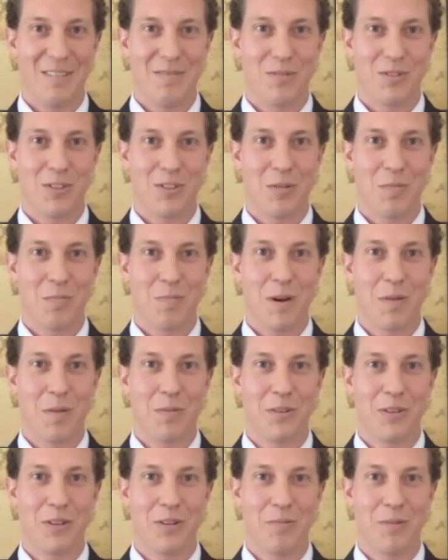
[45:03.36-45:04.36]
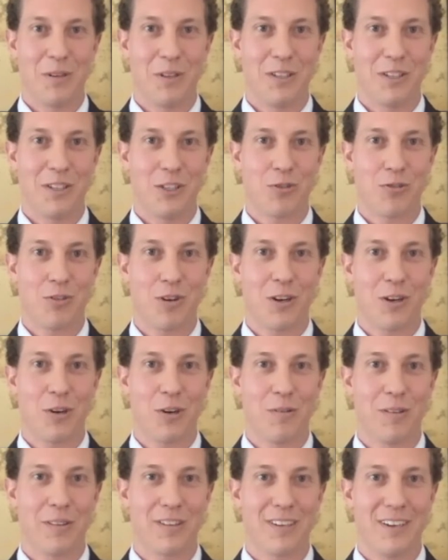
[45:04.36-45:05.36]
some people that really
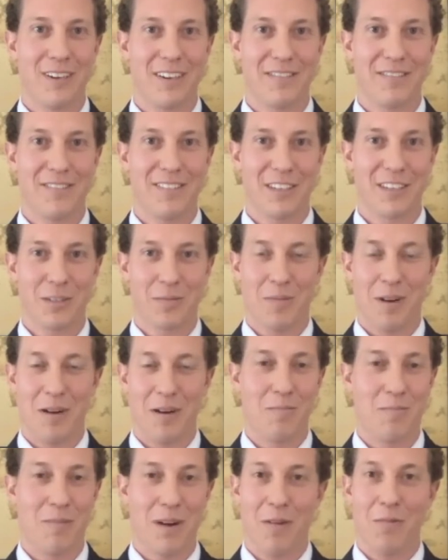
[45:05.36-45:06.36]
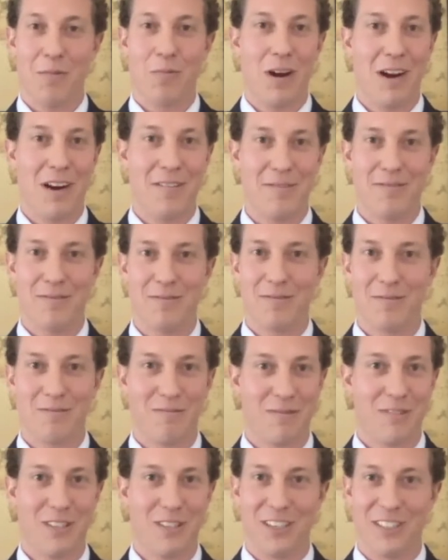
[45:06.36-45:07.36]
struggle with conflict. My wife
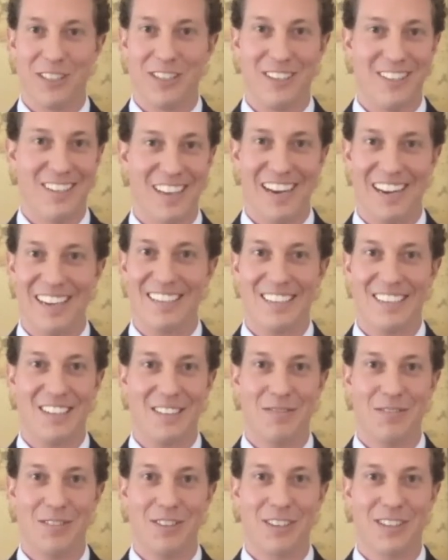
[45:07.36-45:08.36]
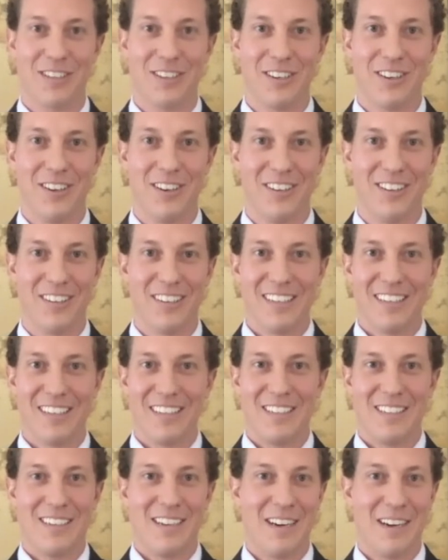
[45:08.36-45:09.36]
doesn't like conflict at all.
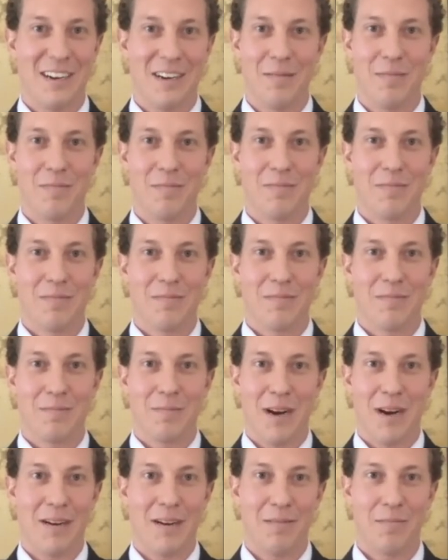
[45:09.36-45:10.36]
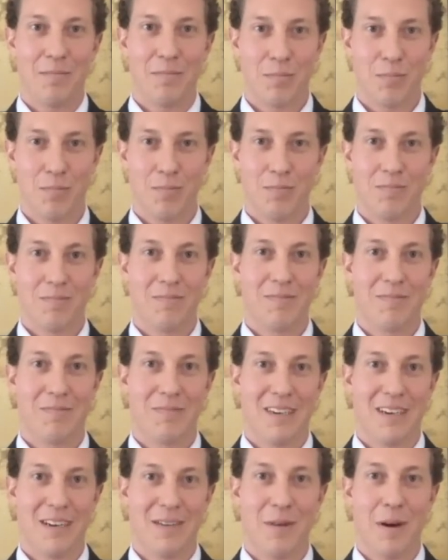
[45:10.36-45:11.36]
My
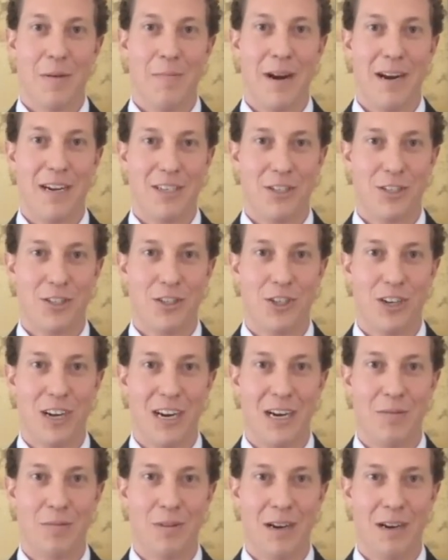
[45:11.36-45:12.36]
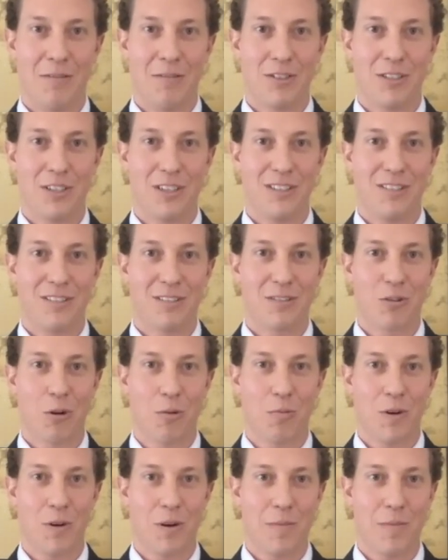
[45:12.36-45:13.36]
past job when I was in
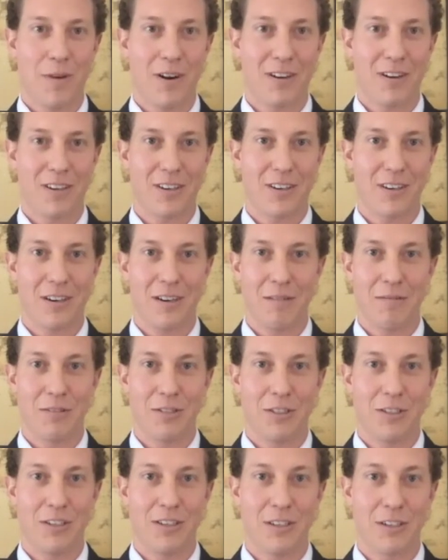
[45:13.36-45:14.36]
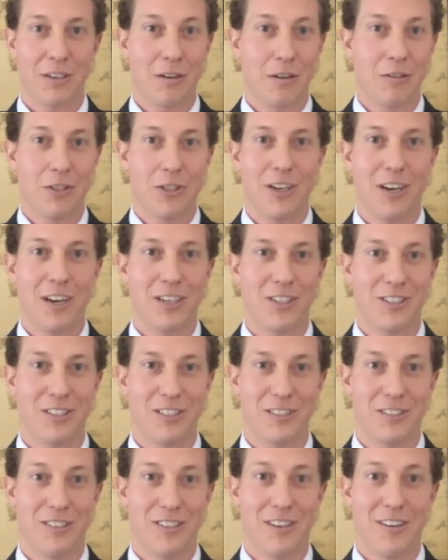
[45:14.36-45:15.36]
corporate America, I was in negotiation,
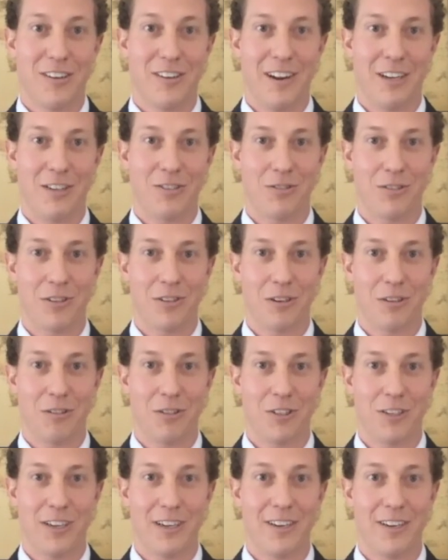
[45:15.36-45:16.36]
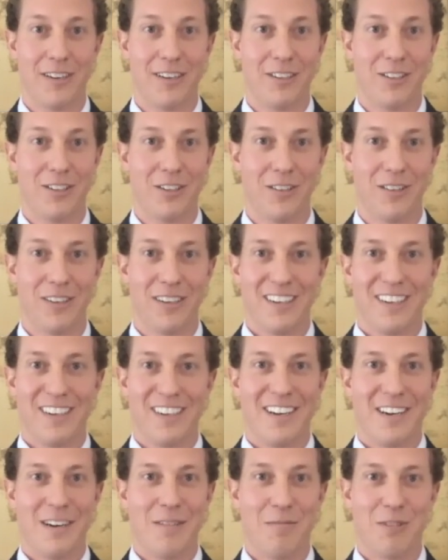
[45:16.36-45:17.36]
international negotiator, and so
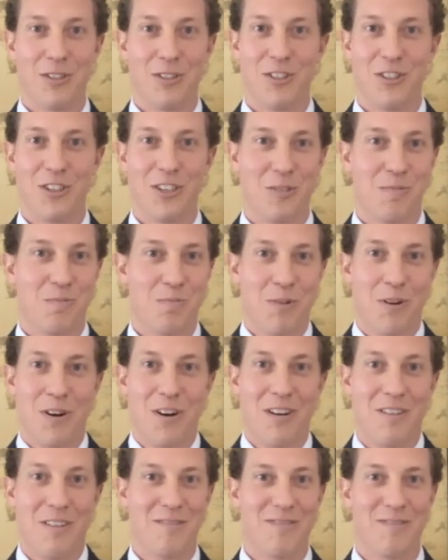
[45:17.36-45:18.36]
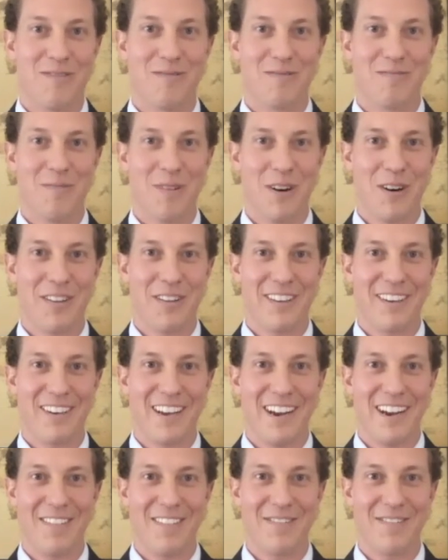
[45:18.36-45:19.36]
it was just part of the
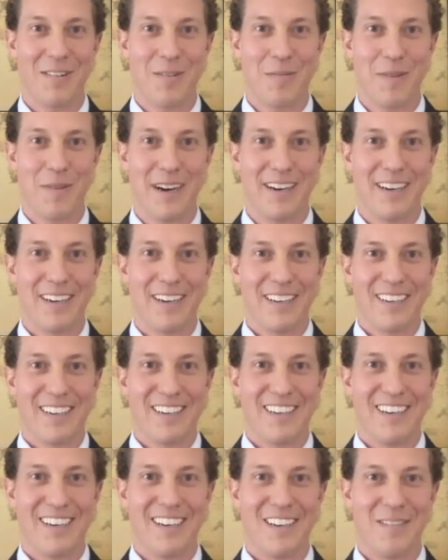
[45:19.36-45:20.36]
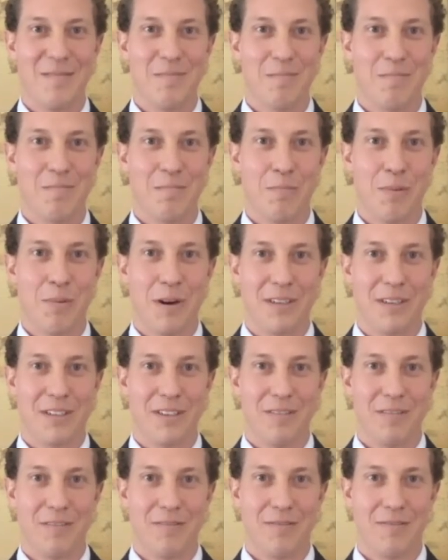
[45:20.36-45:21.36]
day for me. But
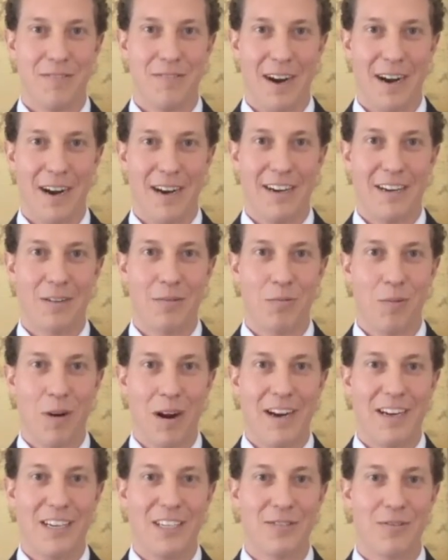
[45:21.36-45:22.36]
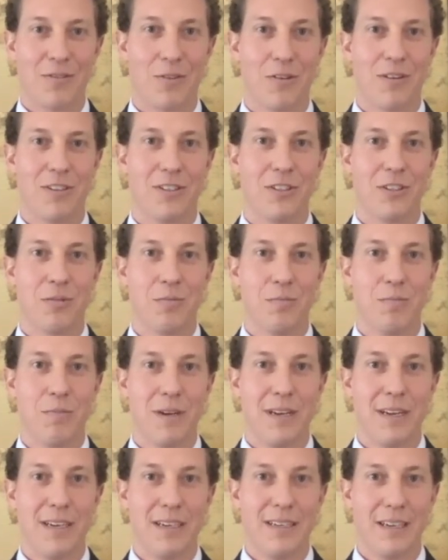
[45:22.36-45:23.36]
finding ways for it to
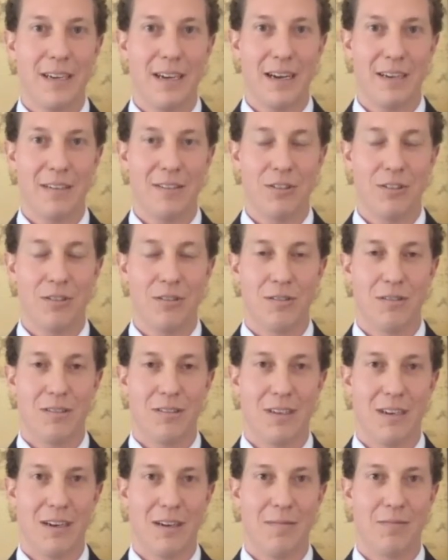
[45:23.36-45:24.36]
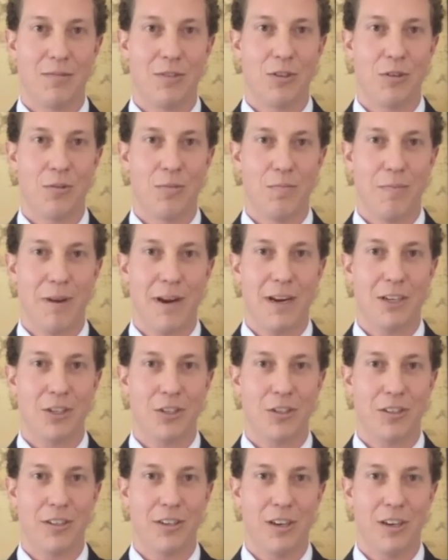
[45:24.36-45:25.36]
be and to make
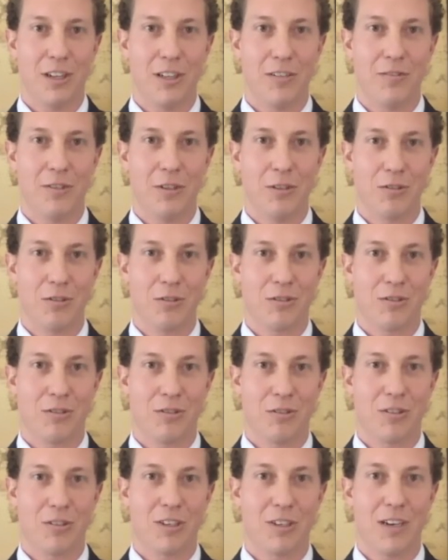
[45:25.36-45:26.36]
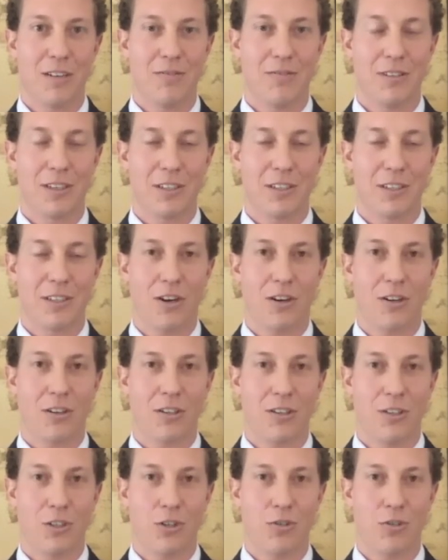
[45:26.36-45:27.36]
sure that all of those conflicts are
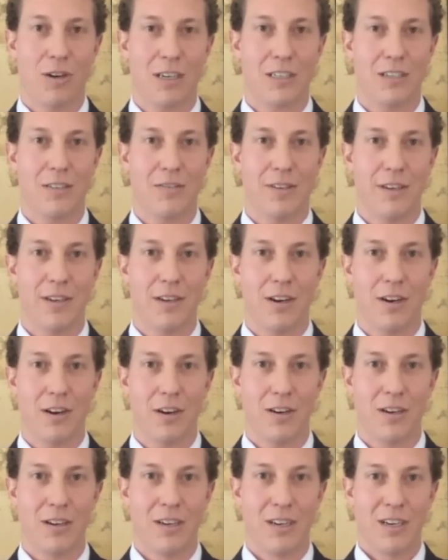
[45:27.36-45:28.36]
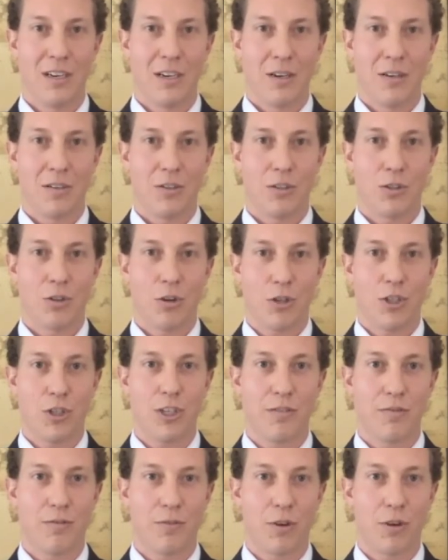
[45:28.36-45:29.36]
constructive and are
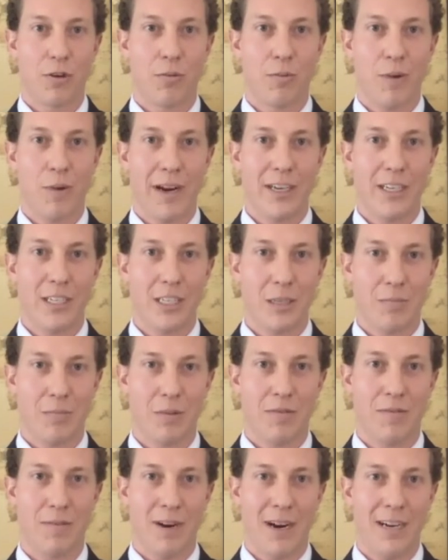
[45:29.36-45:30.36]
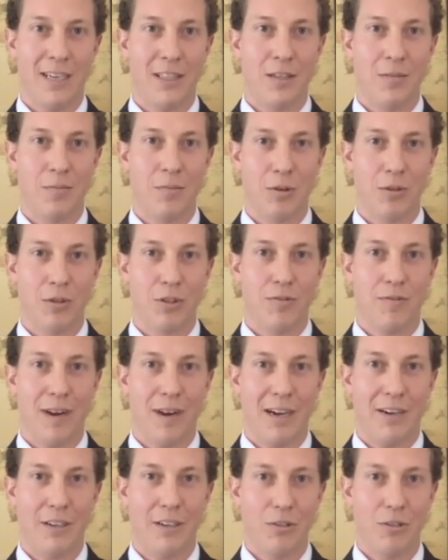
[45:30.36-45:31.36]
searching for a way to provide the most
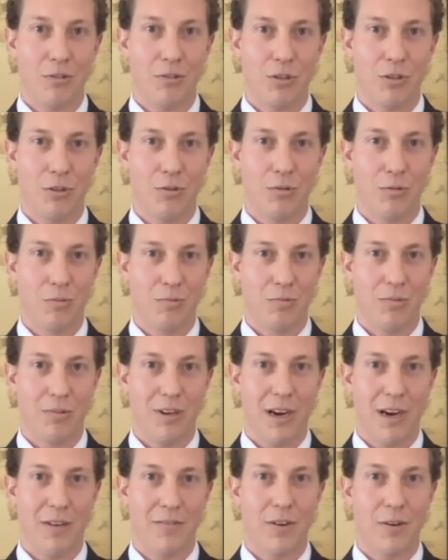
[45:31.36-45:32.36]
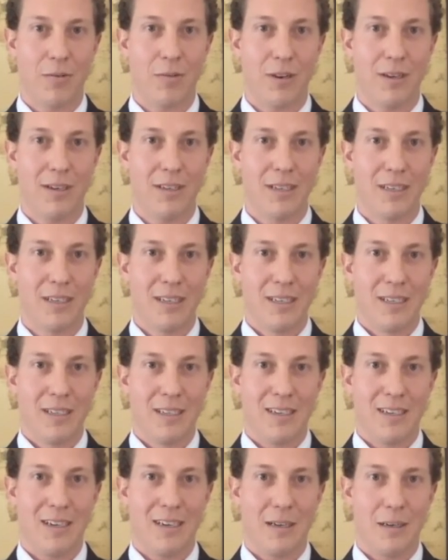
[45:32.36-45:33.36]
value to everyone.
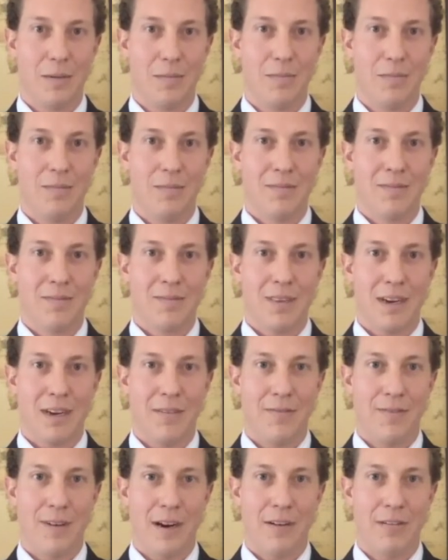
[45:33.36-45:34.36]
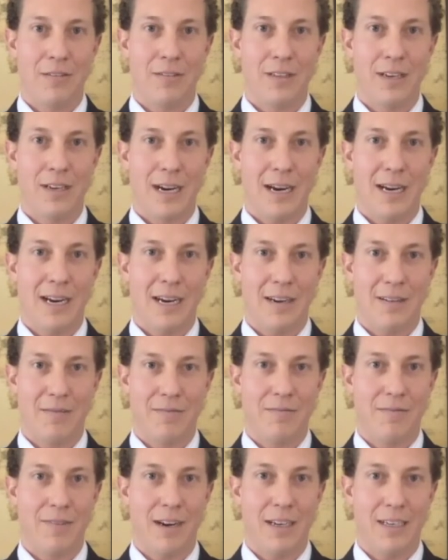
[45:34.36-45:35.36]
I found that I
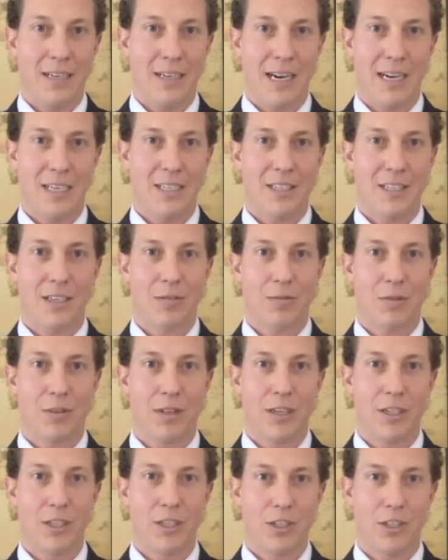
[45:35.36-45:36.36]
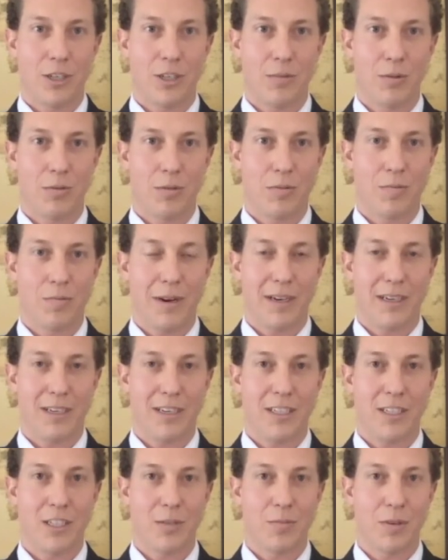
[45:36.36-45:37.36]
had fantastic relationships with my
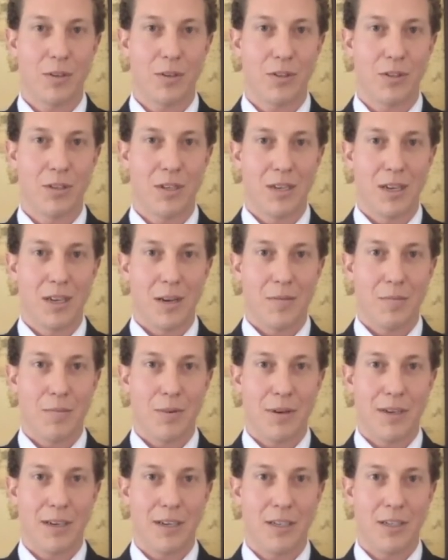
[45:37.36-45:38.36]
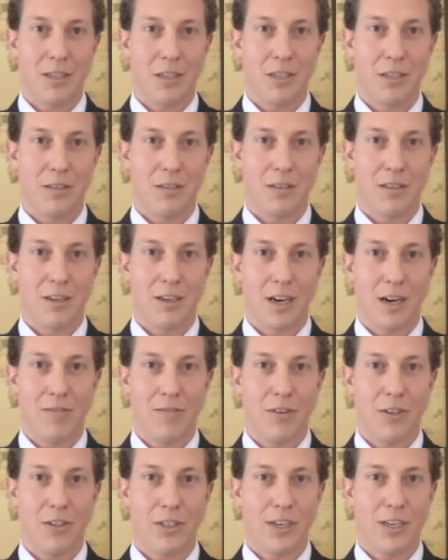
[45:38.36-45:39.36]
customers because the
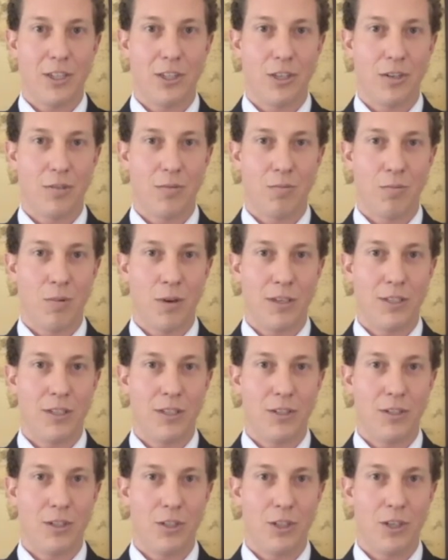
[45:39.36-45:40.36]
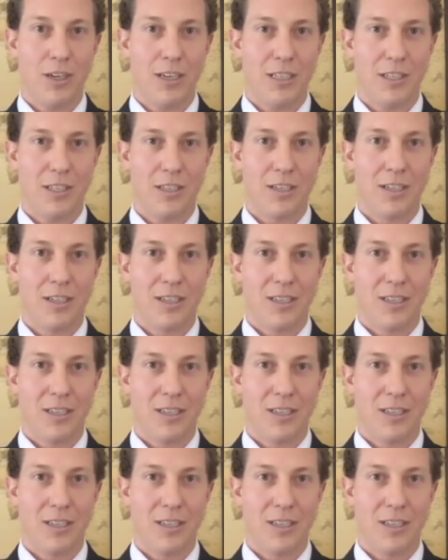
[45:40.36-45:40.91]
conversation wasn't just,